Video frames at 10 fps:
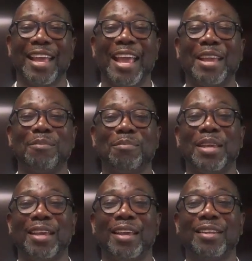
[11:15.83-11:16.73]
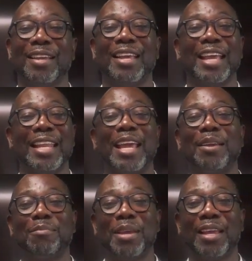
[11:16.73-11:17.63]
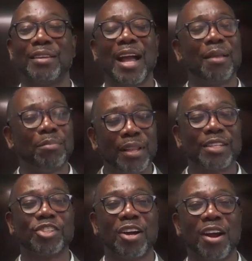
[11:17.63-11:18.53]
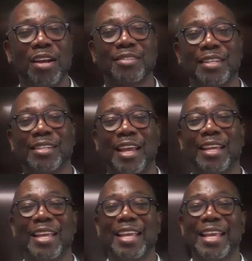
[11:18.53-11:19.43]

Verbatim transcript: amen, and amen. God bless your hearts today.